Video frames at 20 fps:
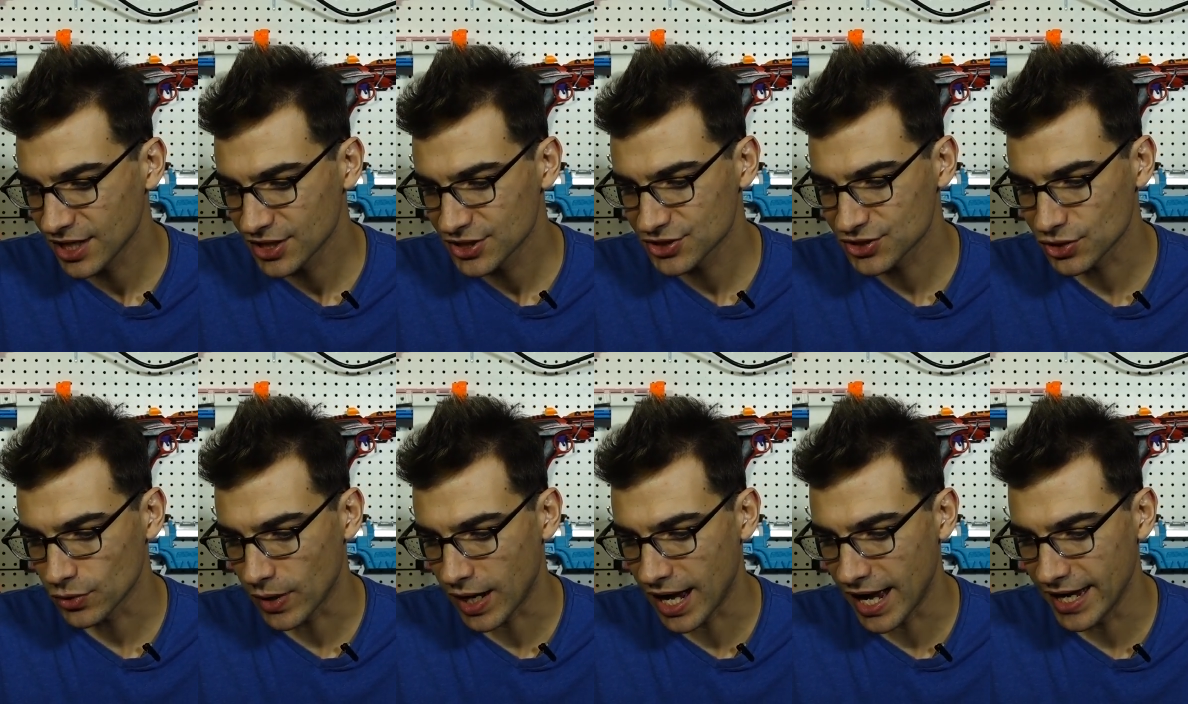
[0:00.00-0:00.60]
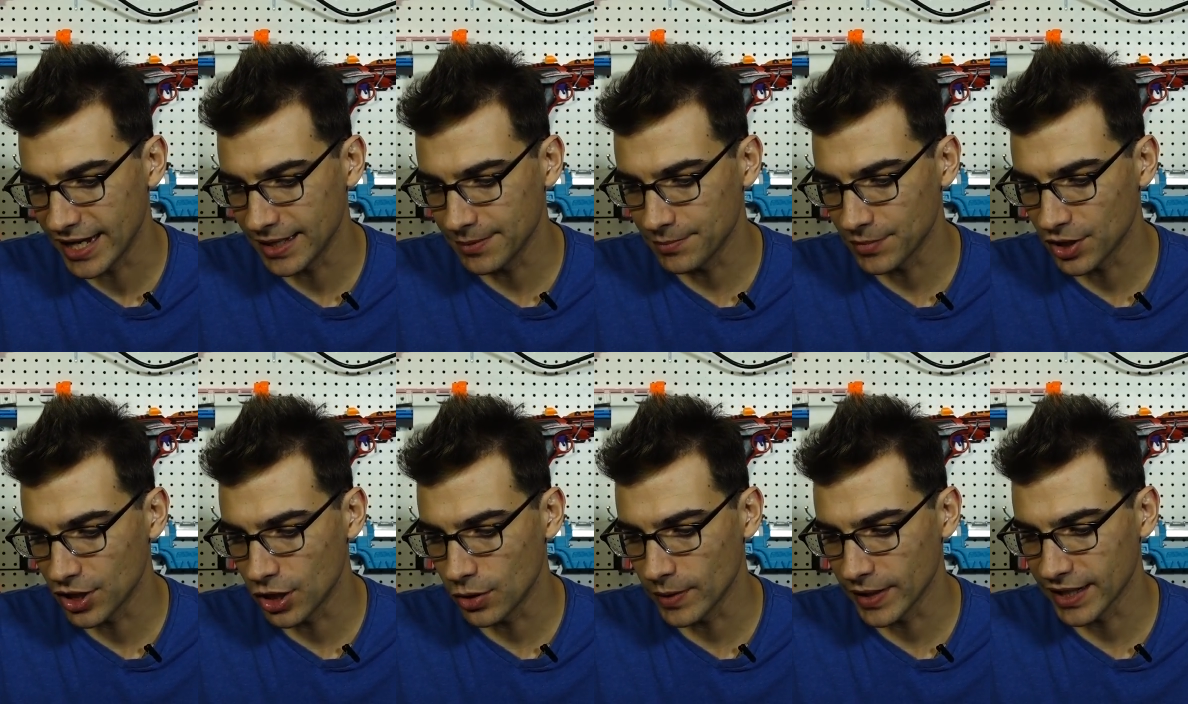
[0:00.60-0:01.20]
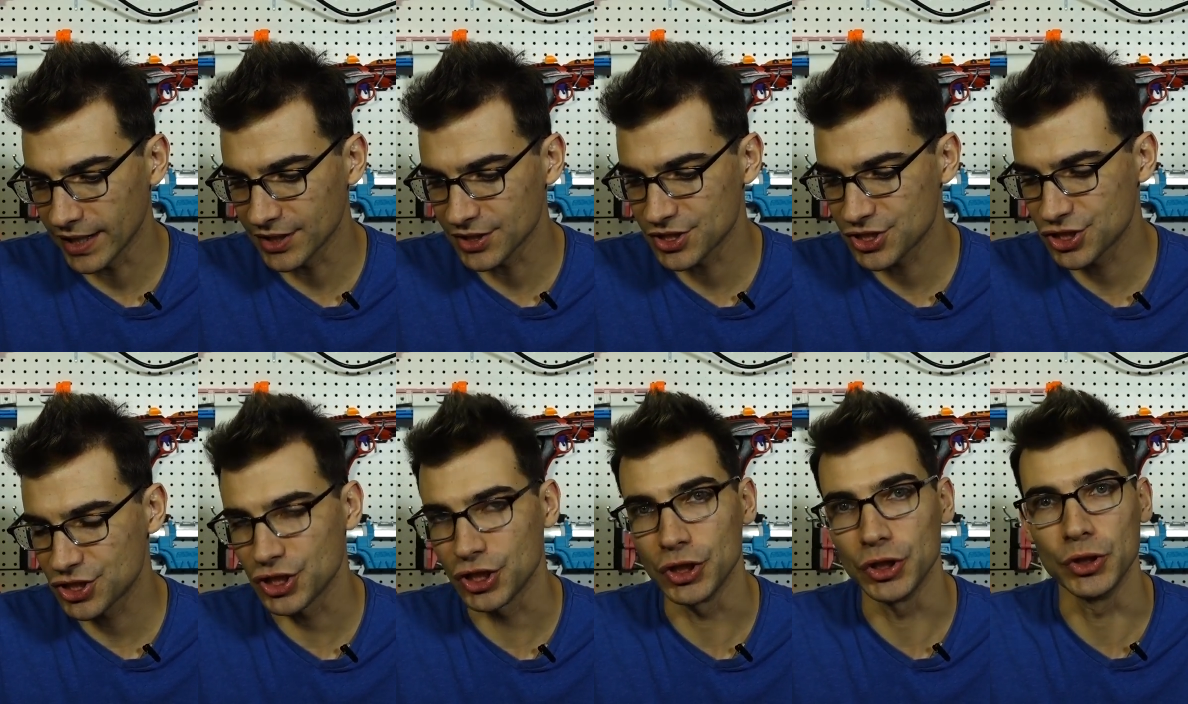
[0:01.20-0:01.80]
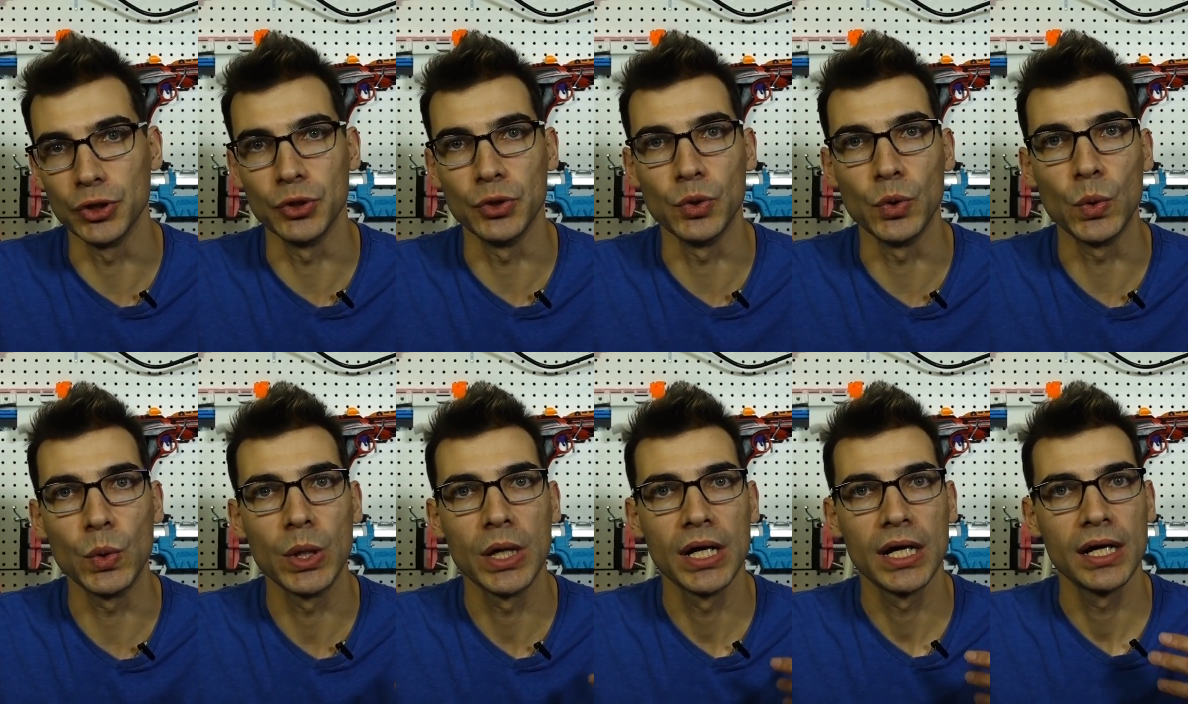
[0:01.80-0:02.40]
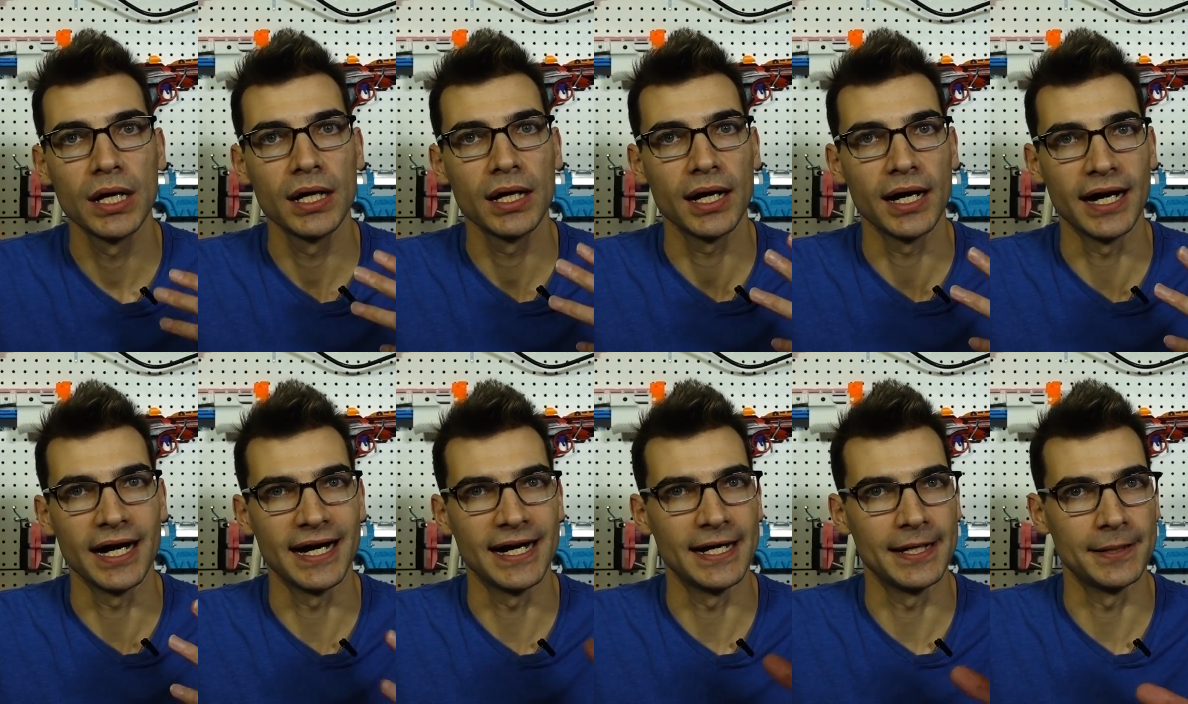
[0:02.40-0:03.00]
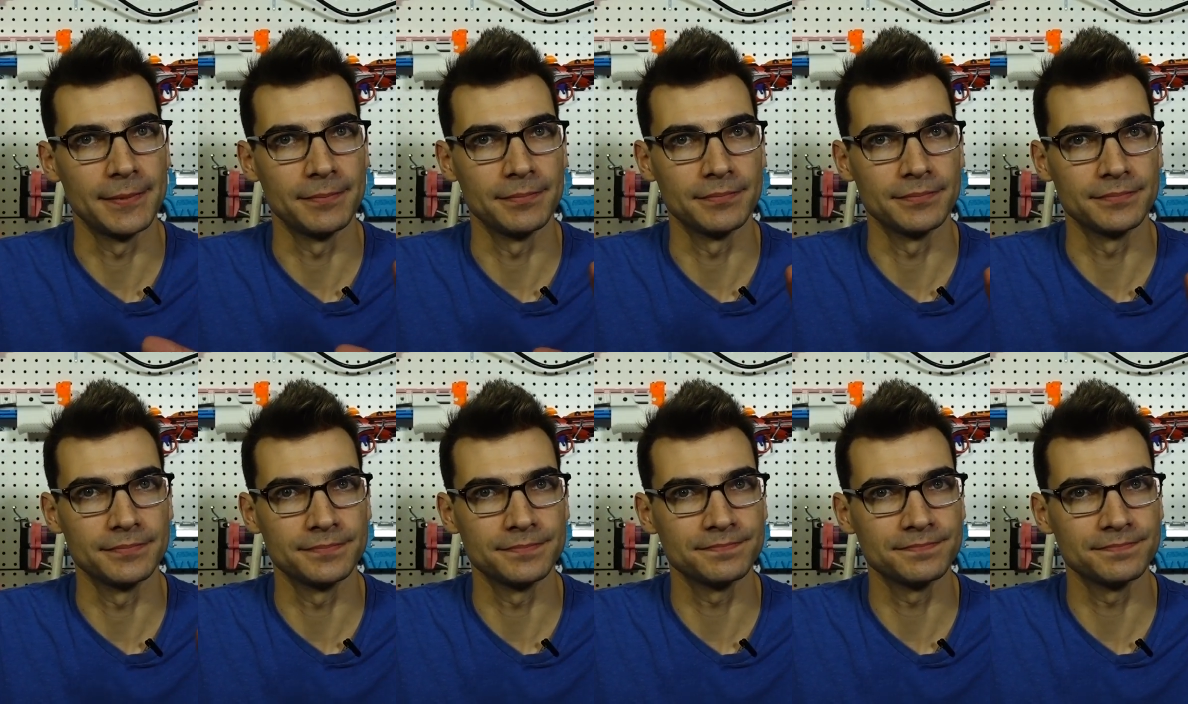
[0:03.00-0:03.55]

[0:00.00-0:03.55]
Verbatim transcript: so I am going to um,